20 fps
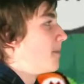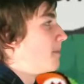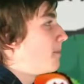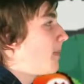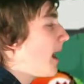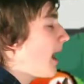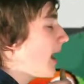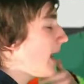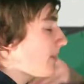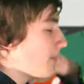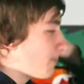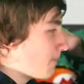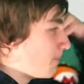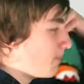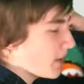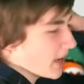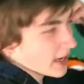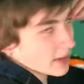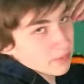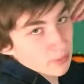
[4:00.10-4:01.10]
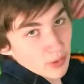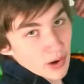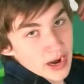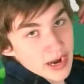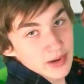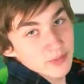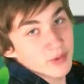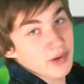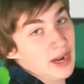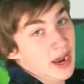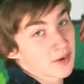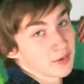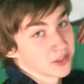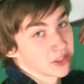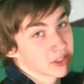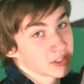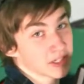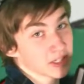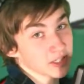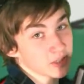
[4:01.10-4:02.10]
my big brain when I
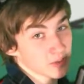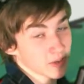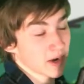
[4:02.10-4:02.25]
was 6,